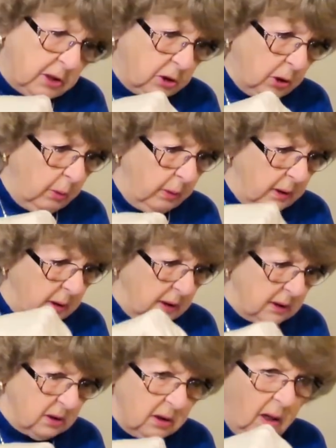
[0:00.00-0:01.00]
stirring
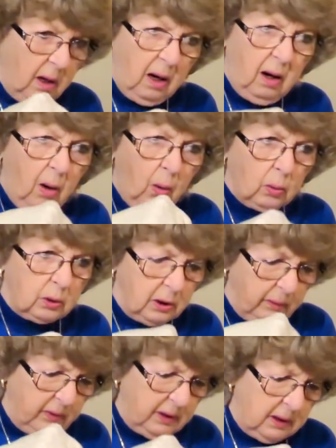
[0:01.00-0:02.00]
this, all
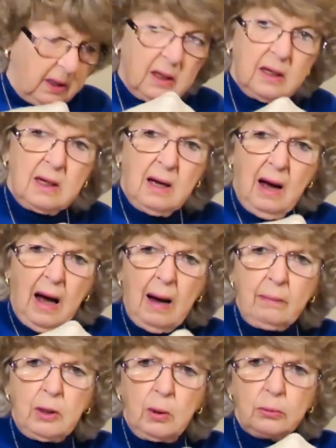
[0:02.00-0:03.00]
of it.
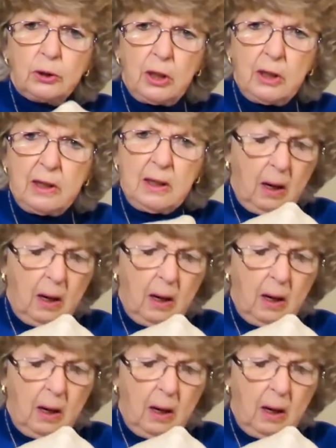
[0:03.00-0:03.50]
I'm gonna turn it